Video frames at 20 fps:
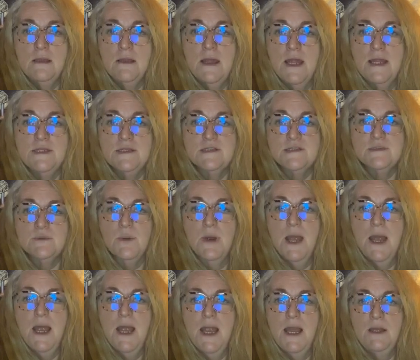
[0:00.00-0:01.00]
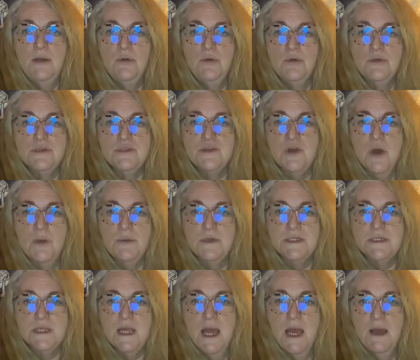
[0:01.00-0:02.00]
Then swear, Lord
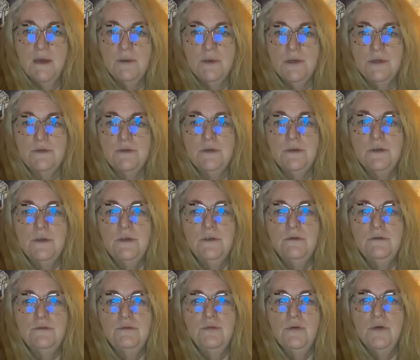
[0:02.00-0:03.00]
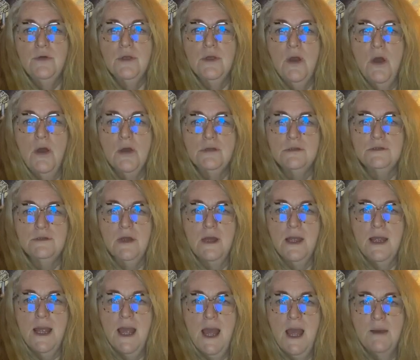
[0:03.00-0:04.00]
Thomas Howard, for God
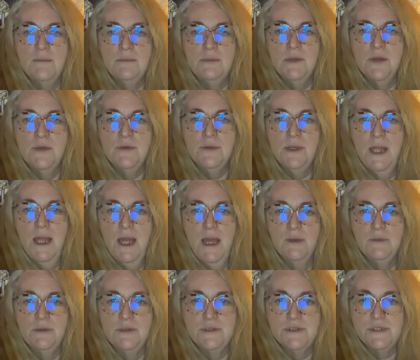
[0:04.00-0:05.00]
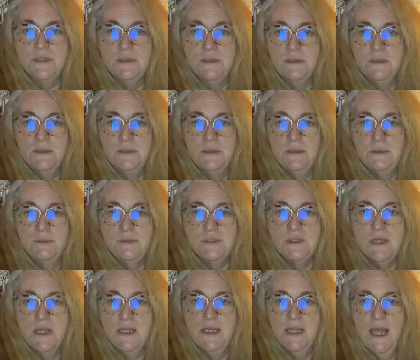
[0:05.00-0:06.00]
I am no coward,
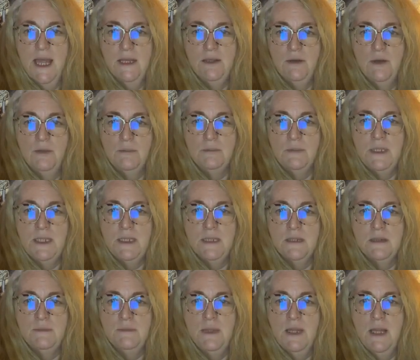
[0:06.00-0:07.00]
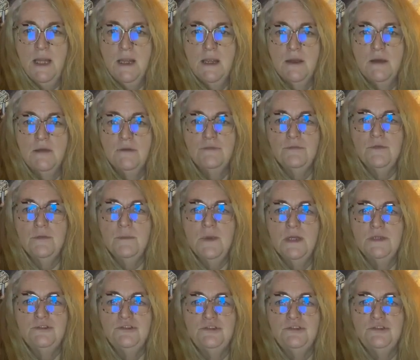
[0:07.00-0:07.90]
but I cannot meet them here, for my